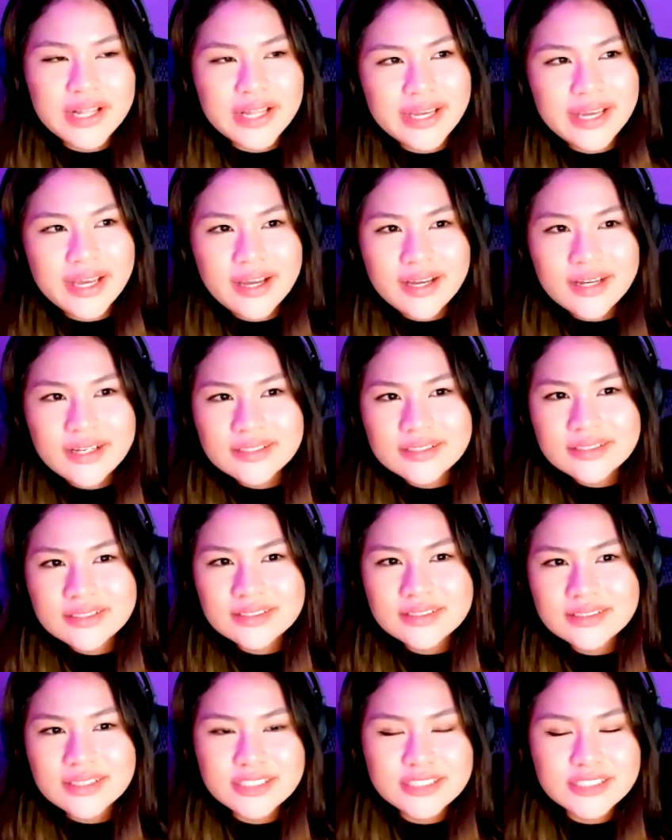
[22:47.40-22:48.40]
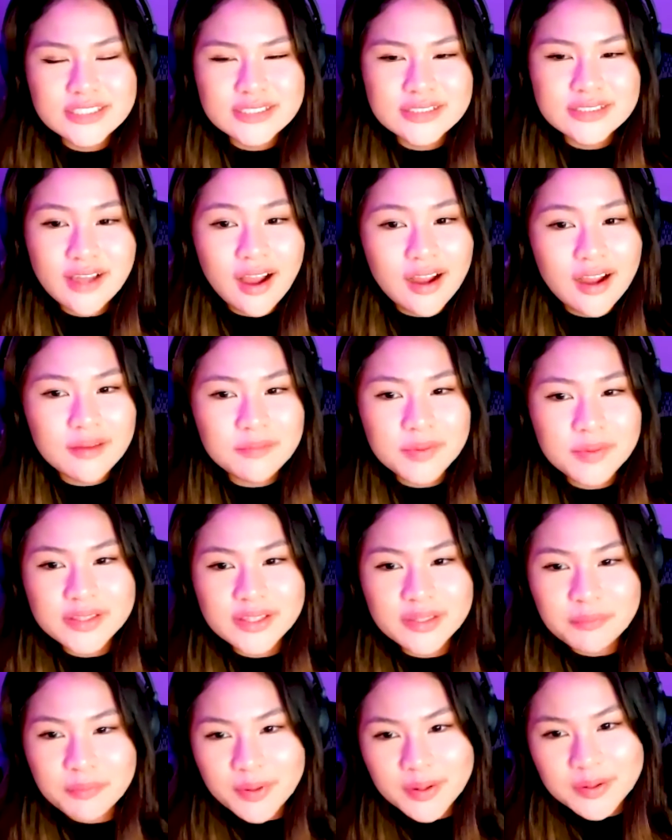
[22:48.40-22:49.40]
guess let's talk about
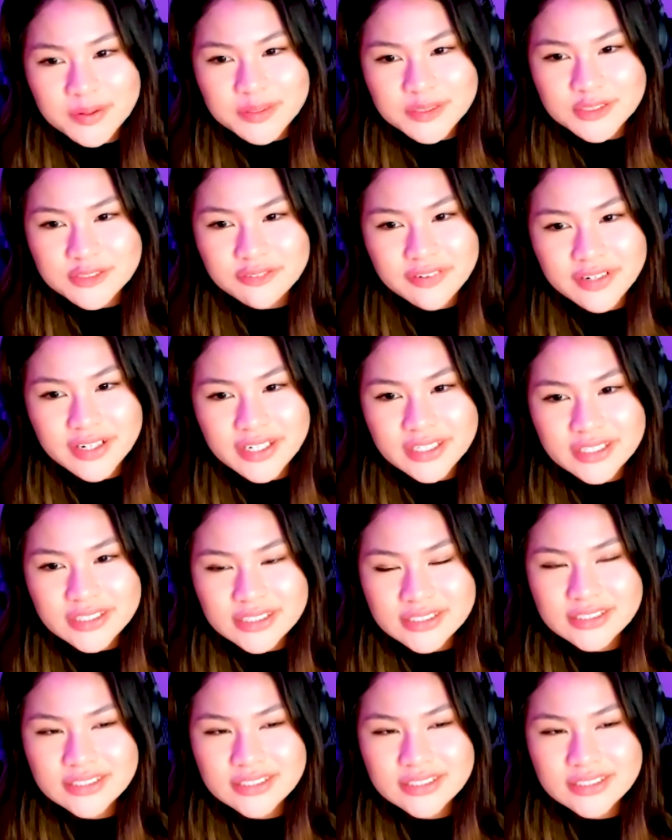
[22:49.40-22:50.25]
the pros first,